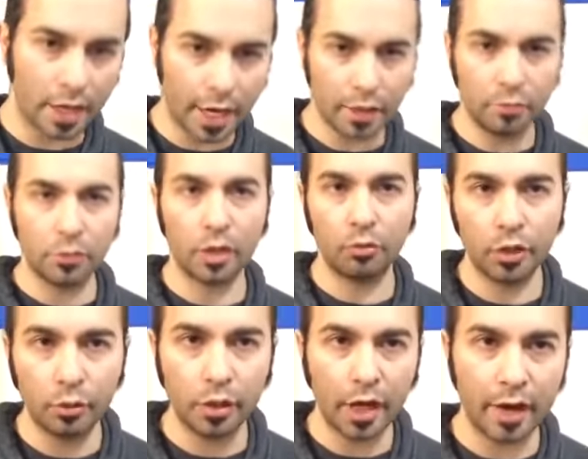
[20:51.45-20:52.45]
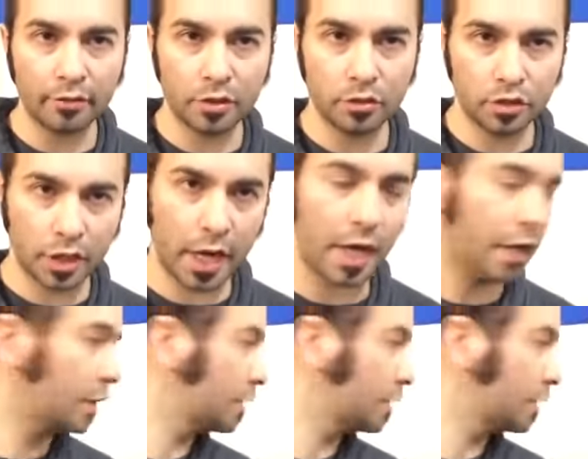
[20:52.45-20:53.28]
item that we would have to check